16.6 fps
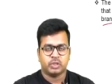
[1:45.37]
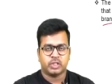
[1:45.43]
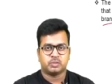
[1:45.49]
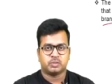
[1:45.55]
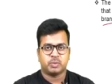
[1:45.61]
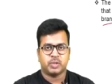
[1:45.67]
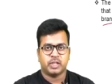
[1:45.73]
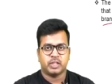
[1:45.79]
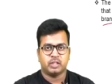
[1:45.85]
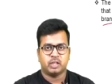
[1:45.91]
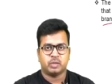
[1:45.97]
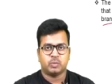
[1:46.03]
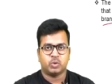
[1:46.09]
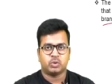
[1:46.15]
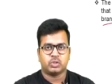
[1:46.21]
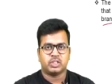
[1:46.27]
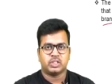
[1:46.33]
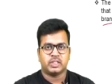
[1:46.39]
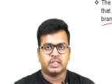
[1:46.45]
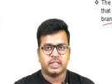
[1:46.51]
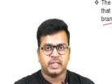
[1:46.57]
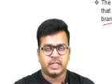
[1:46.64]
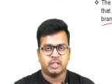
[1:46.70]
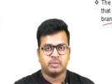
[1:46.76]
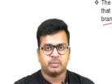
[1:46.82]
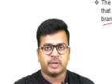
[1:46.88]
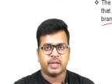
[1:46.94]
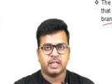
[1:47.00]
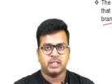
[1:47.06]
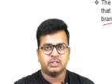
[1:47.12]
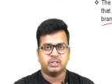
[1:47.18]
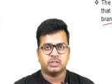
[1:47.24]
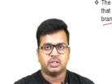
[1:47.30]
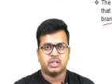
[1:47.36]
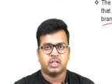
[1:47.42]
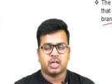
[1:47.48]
explain about the delayed branch